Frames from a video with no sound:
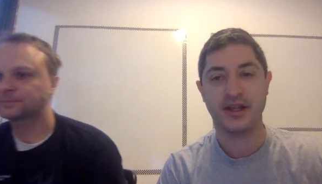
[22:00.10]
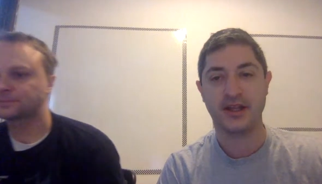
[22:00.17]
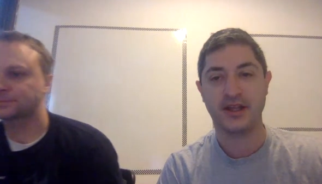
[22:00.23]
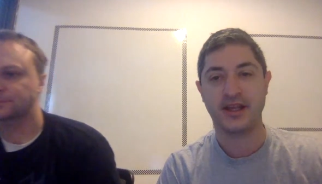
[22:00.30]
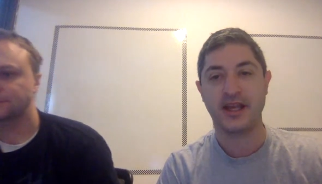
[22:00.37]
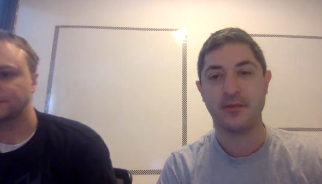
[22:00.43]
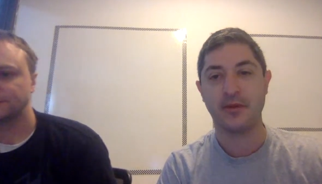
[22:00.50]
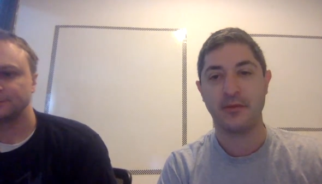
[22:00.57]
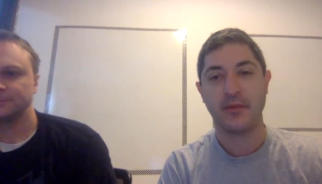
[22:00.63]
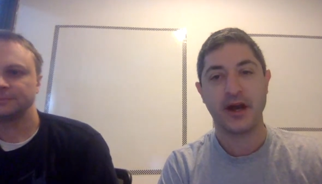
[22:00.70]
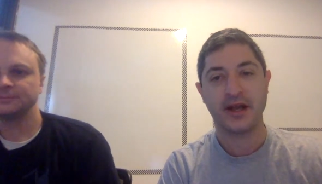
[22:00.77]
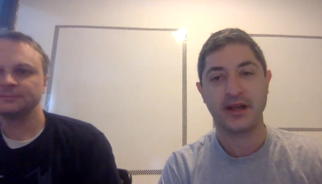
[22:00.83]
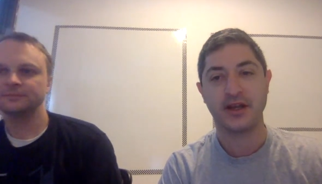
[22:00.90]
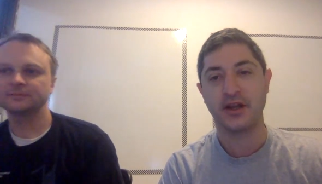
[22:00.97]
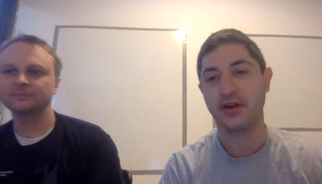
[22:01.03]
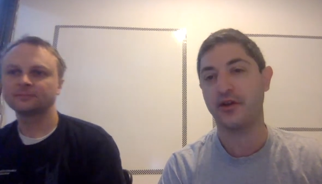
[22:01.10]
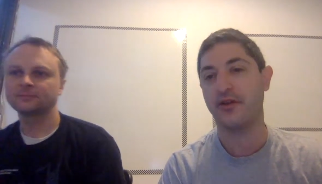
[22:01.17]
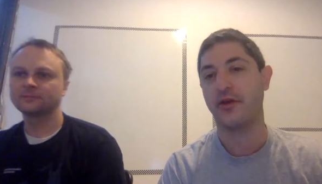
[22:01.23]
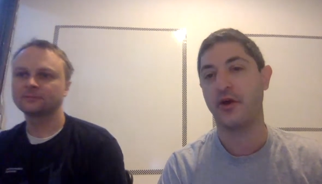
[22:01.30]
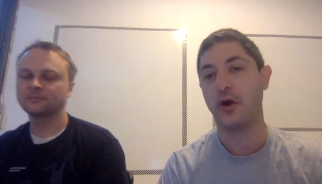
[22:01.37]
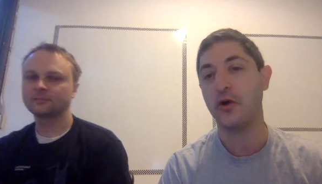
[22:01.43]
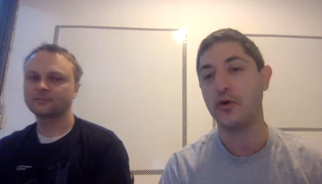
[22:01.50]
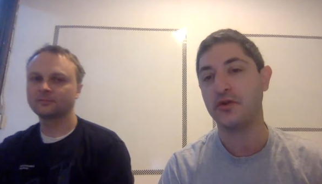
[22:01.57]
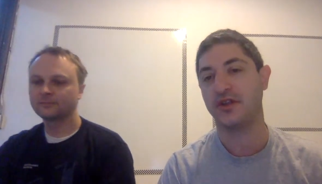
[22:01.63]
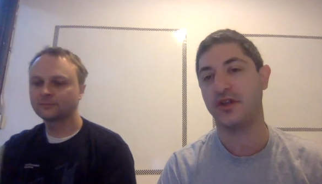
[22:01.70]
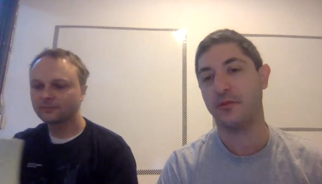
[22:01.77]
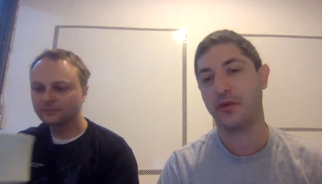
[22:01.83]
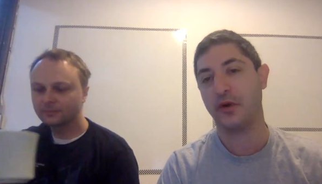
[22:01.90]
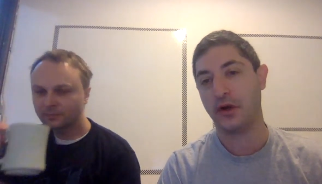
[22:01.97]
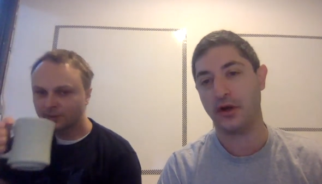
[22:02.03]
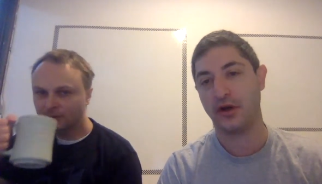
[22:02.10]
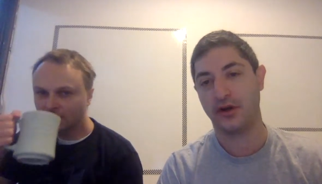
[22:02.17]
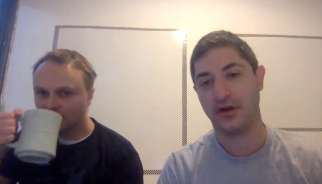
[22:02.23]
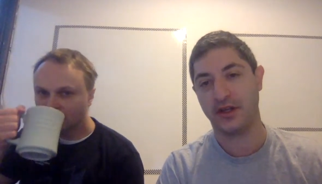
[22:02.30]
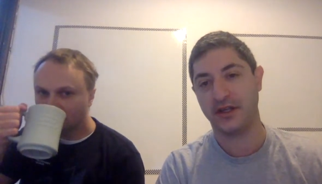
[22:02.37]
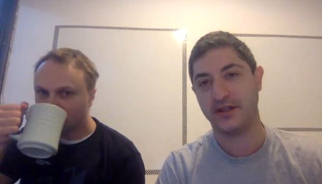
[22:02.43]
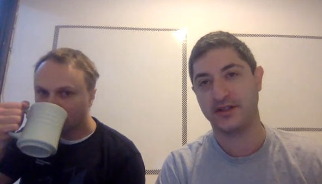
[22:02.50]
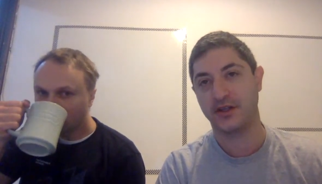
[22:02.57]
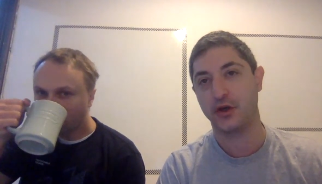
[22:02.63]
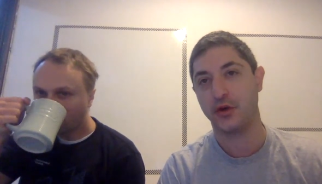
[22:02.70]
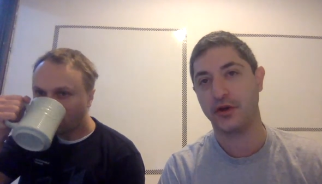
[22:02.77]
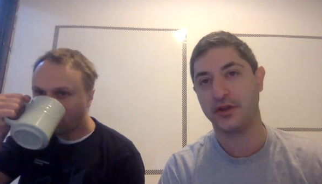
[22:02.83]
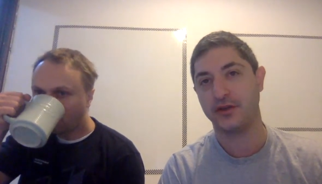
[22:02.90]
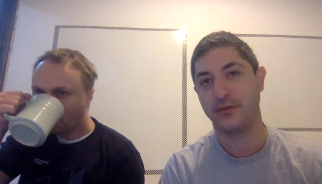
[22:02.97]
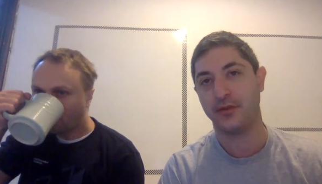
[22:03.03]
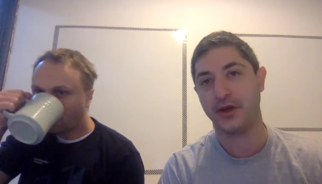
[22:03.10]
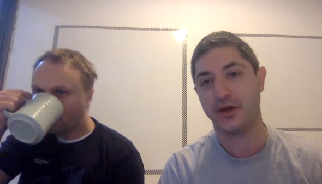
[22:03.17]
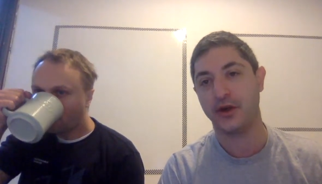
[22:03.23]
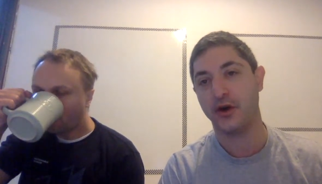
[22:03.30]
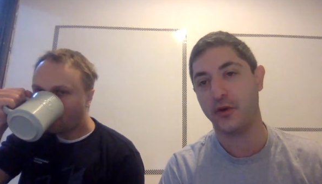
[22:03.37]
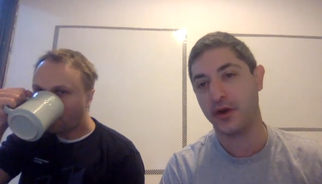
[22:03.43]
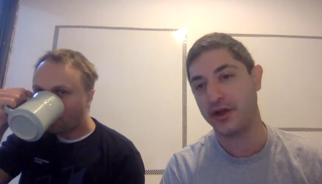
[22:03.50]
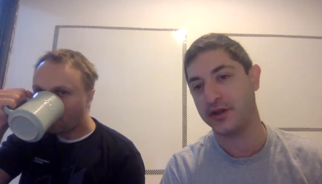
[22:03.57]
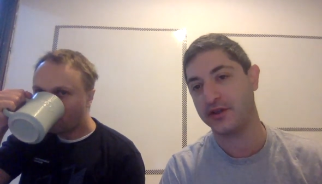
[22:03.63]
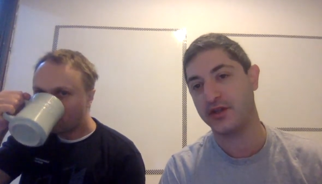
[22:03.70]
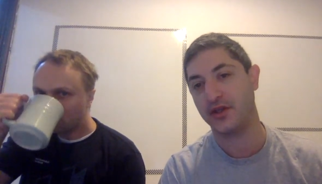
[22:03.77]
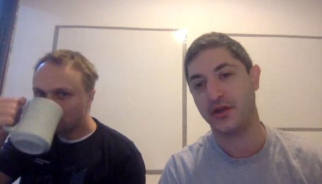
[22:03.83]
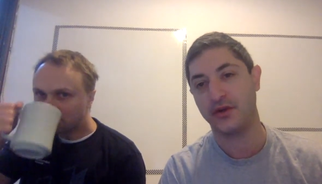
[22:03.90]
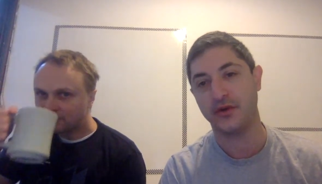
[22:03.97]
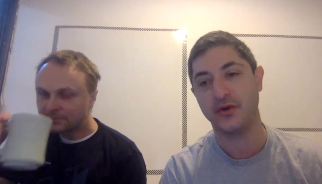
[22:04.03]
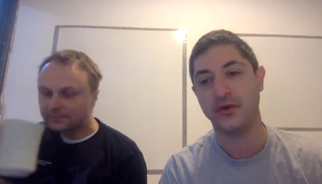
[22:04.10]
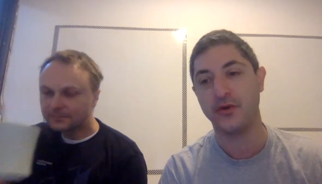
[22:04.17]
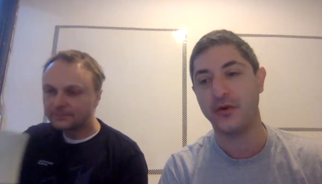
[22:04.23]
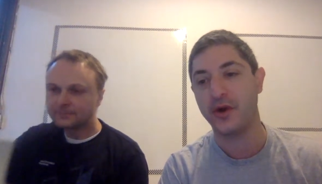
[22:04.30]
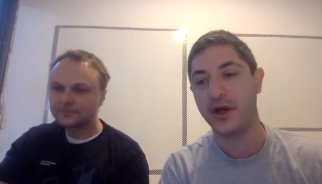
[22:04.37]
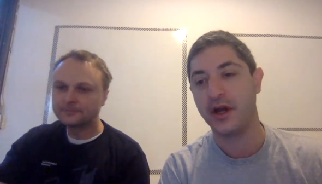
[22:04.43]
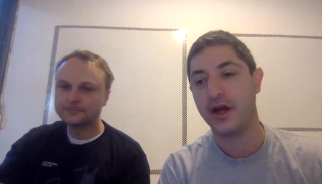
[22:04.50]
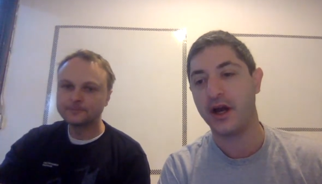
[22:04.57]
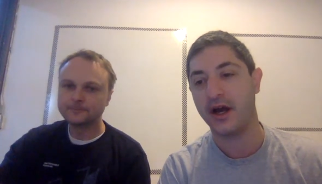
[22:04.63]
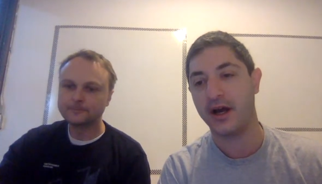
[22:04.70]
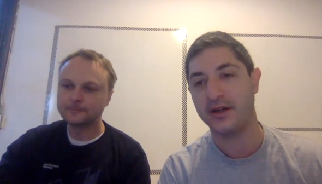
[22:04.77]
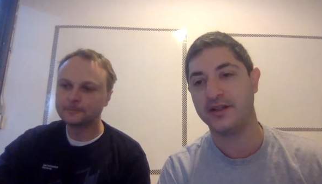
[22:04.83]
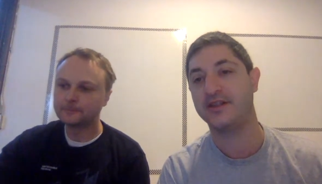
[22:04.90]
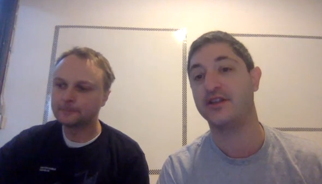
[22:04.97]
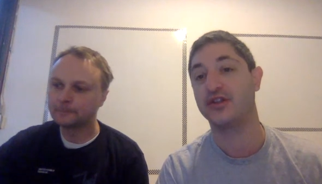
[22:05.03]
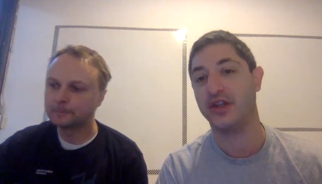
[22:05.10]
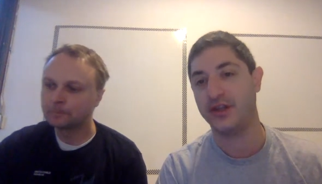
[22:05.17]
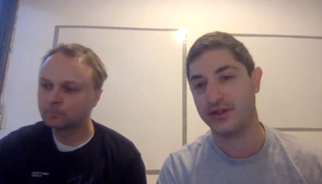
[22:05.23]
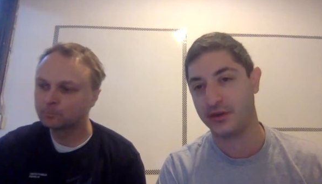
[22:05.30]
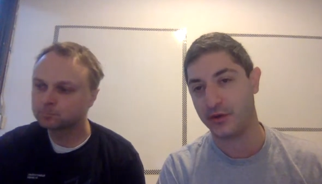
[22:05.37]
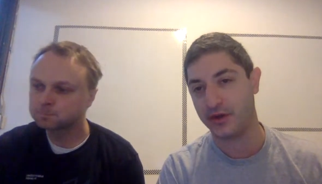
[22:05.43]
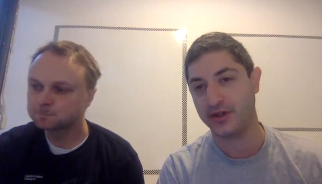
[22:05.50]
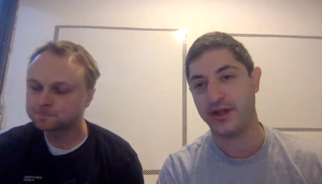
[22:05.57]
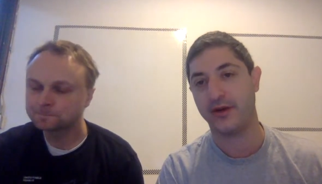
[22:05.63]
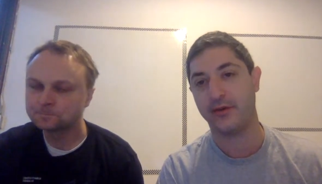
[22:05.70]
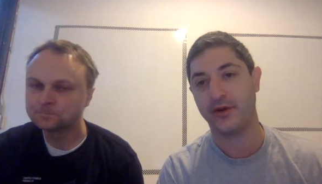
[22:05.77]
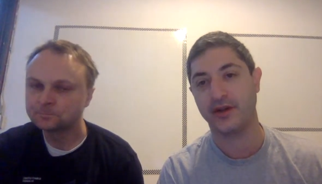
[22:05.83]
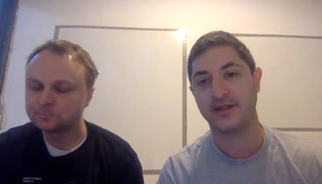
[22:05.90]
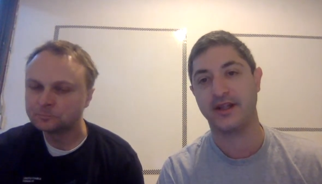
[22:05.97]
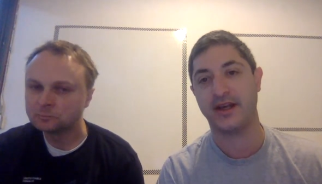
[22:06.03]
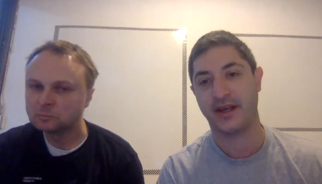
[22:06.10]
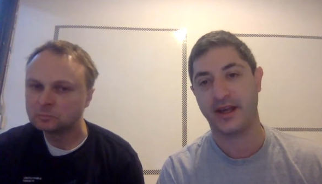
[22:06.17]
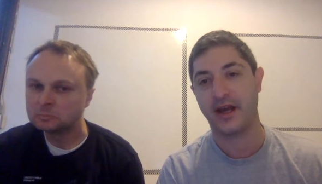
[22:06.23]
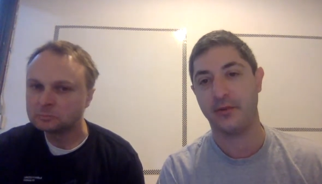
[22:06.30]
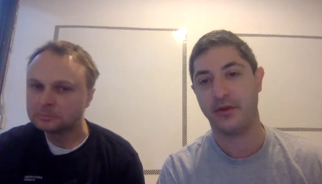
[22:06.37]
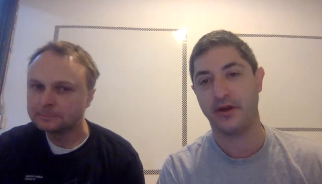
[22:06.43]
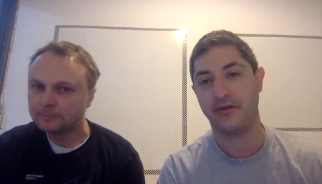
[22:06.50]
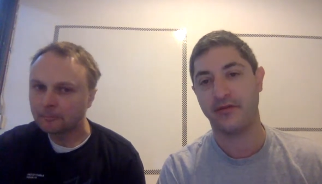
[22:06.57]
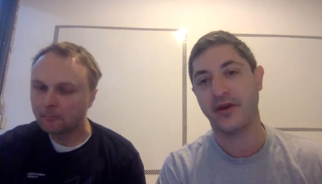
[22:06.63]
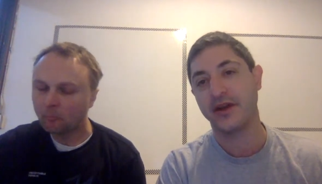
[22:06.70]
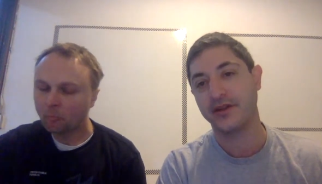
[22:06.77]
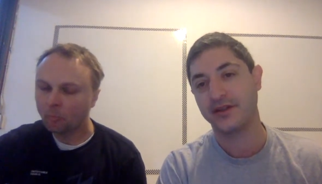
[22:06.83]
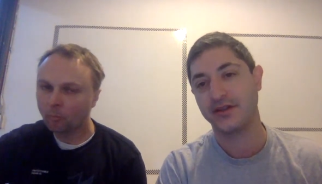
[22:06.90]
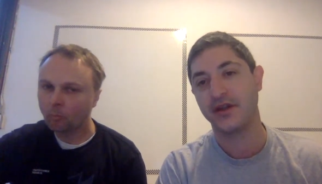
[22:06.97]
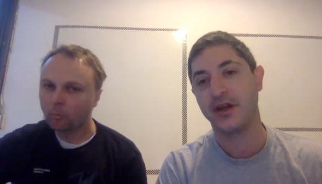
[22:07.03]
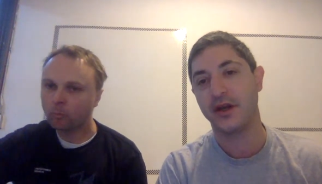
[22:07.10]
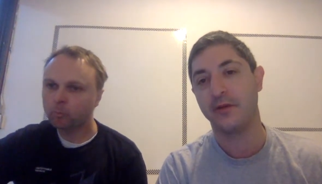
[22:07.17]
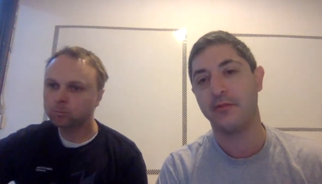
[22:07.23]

Speaker 1: to kind of keep in mind here, the hosting part is going to be going to uh, decentralized storage networks like IPFS,